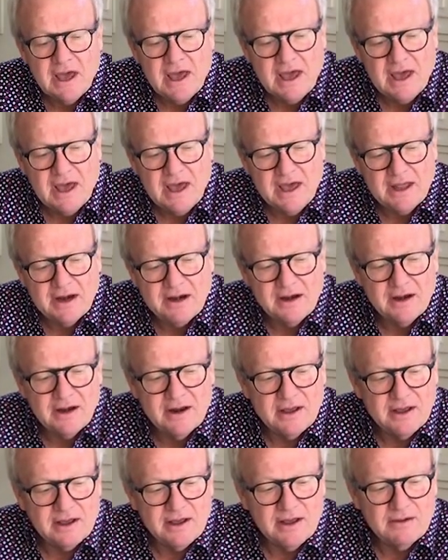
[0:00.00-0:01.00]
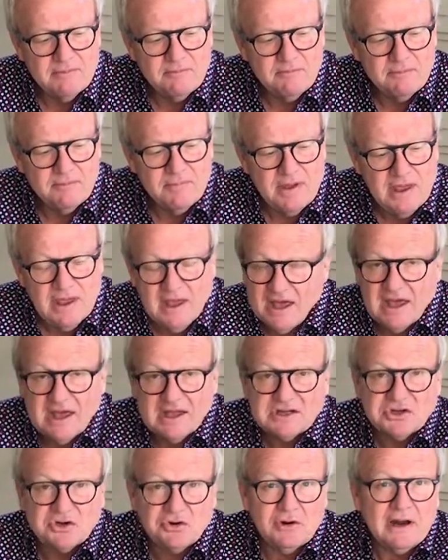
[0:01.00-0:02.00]
and
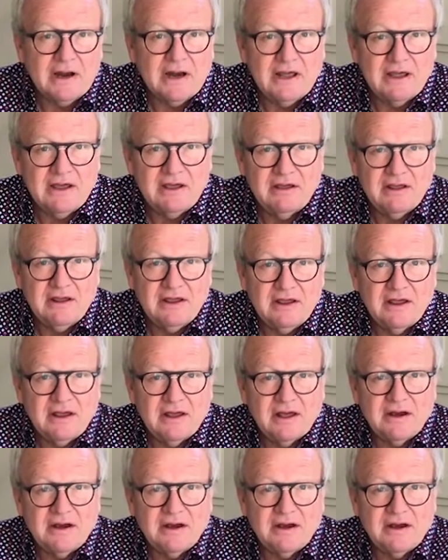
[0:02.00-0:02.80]
it's really